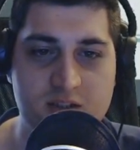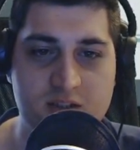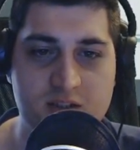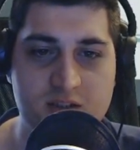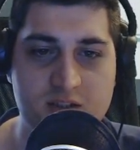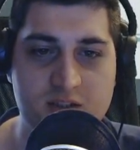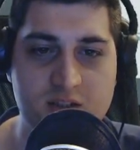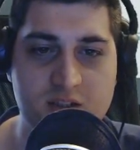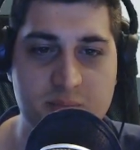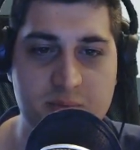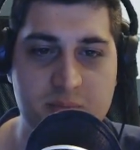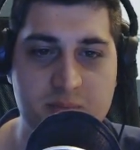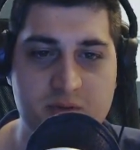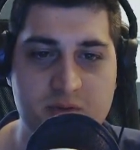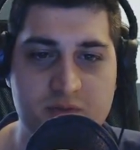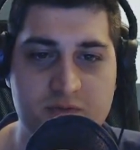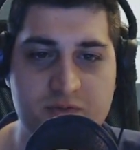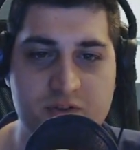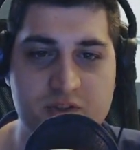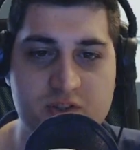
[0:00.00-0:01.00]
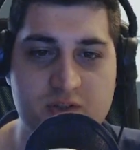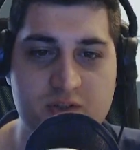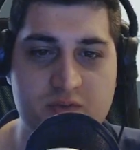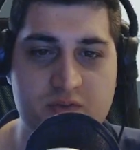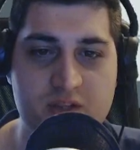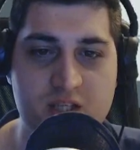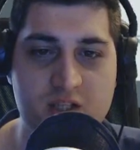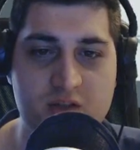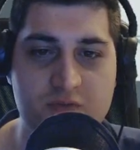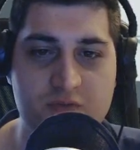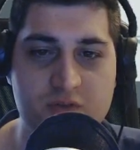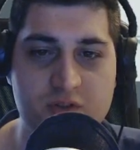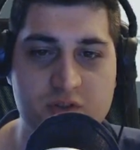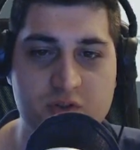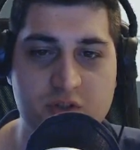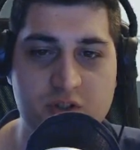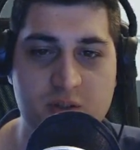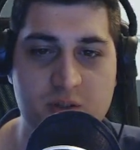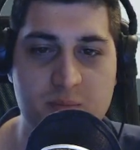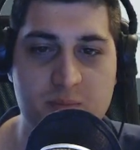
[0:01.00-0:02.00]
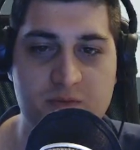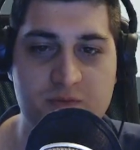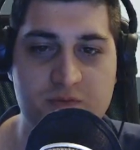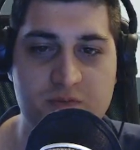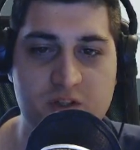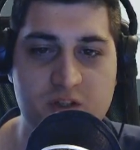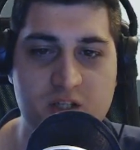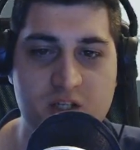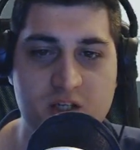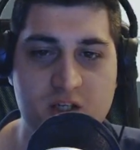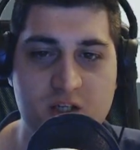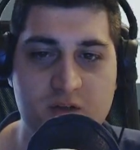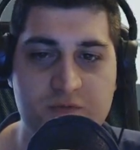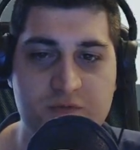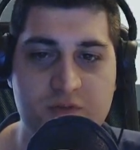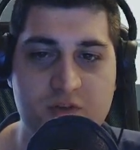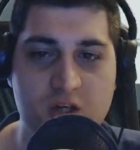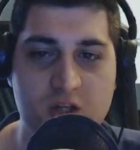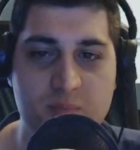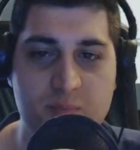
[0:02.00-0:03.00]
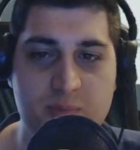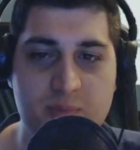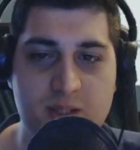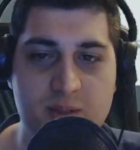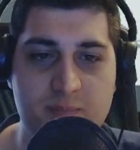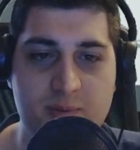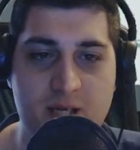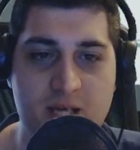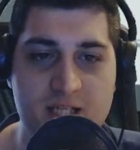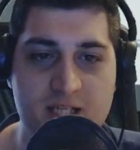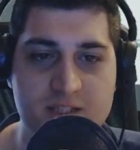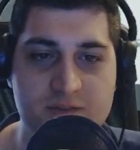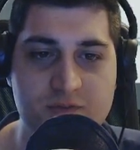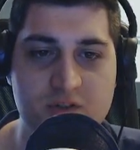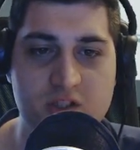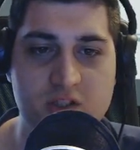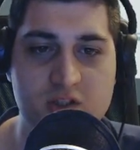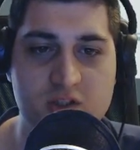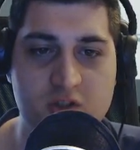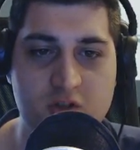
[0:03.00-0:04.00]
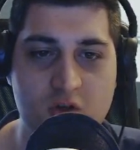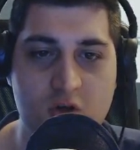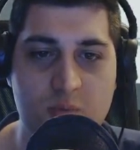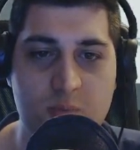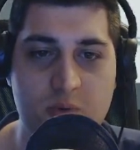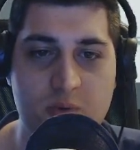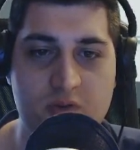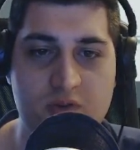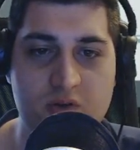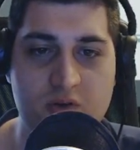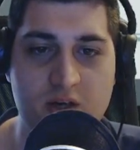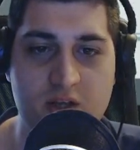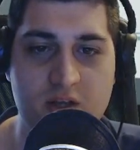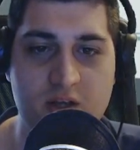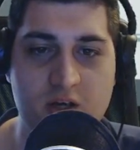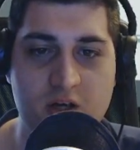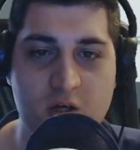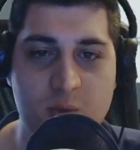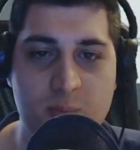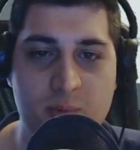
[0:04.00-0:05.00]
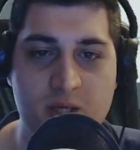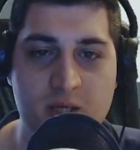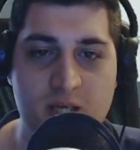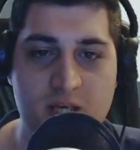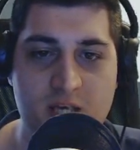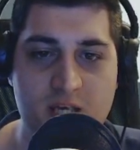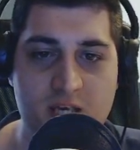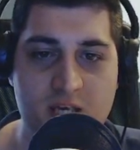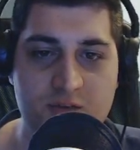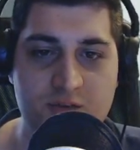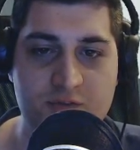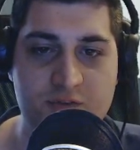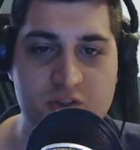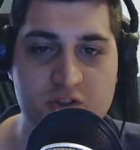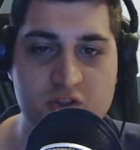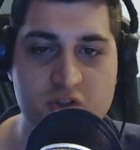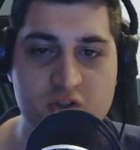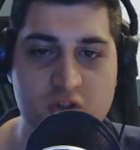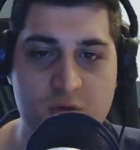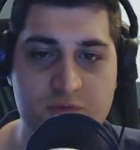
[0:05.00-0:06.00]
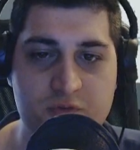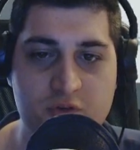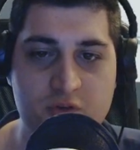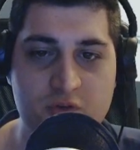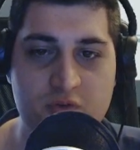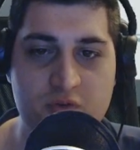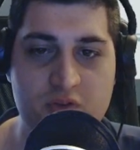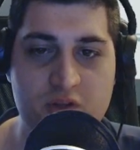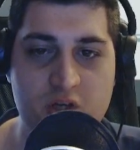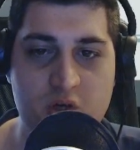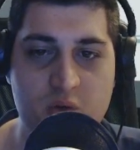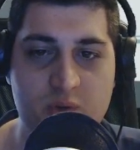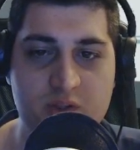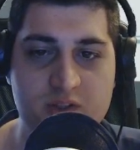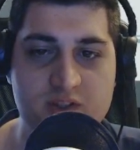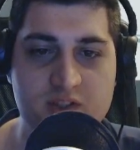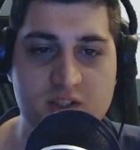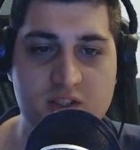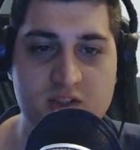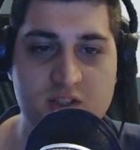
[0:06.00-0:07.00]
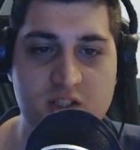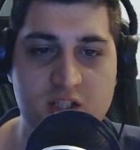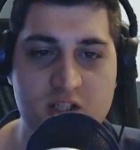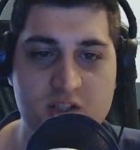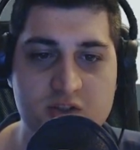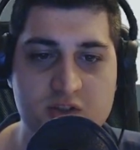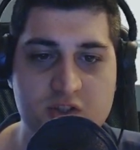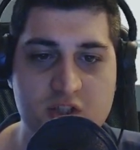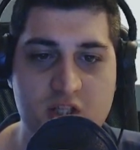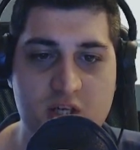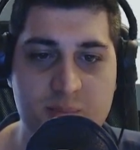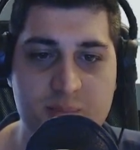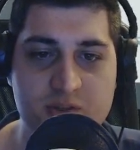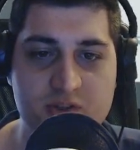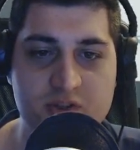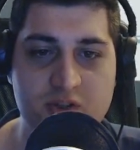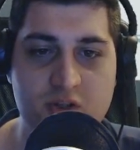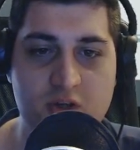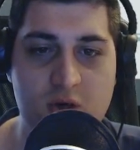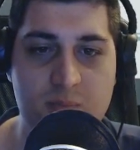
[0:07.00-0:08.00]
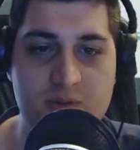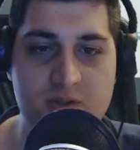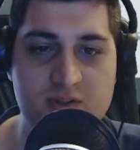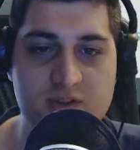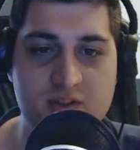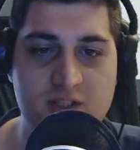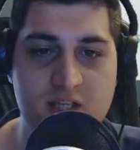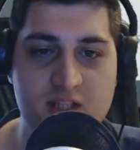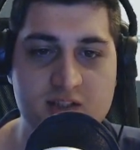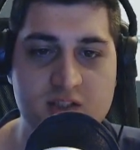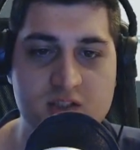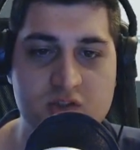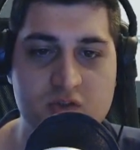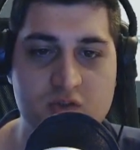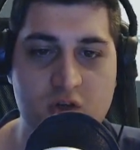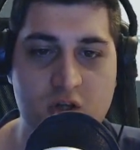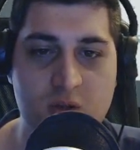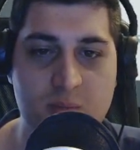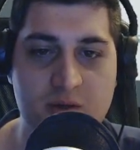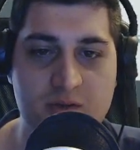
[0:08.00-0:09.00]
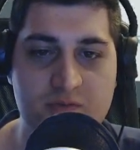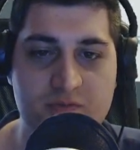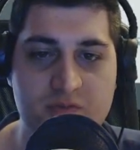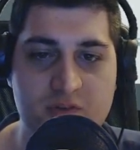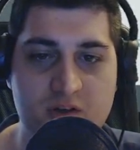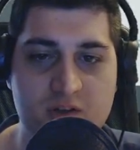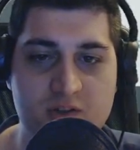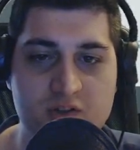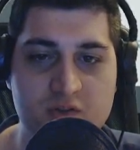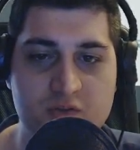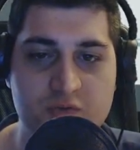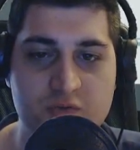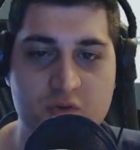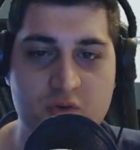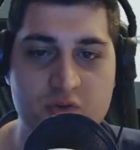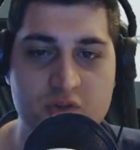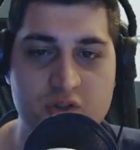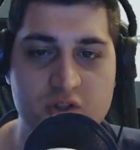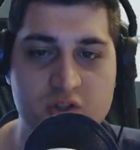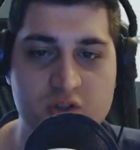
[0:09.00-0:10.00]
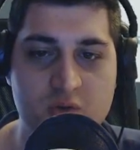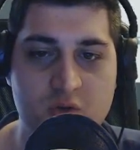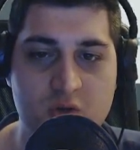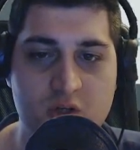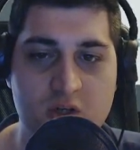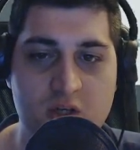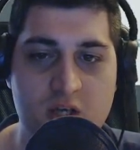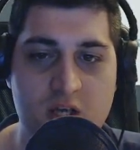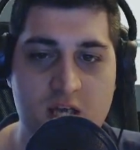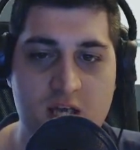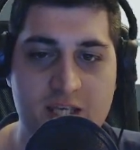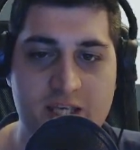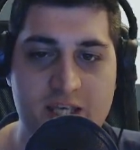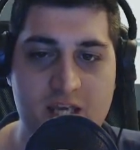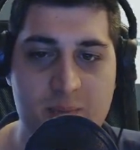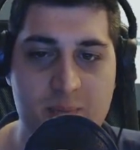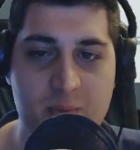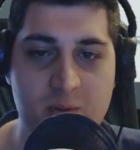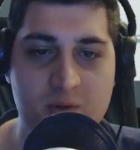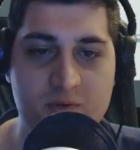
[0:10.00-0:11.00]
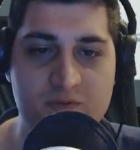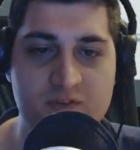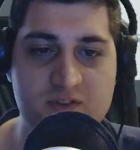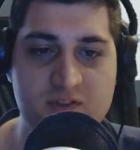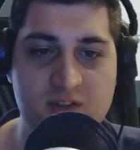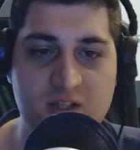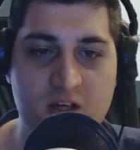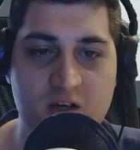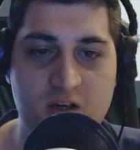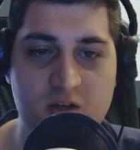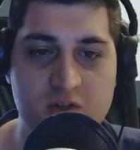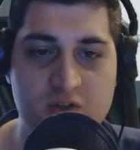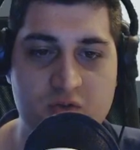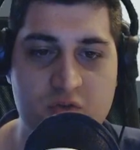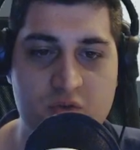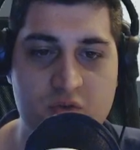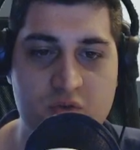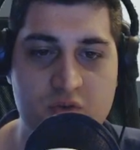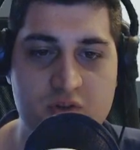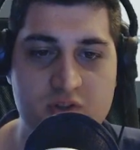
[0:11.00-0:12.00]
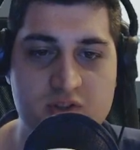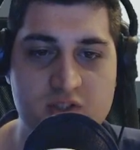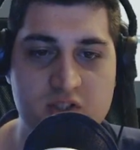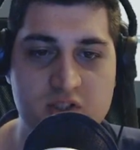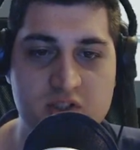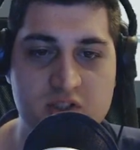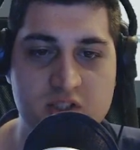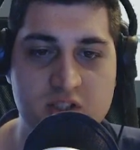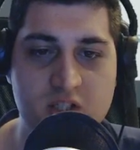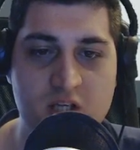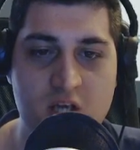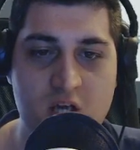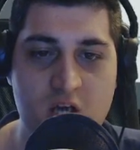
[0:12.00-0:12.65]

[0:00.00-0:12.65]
Let me be the first to thank you for joining Benfica. I've got big plans for this club with you at home First stop for you though is the International Champions Cup, use it as a trial by fire to forge a squad capable of seeing us through this season.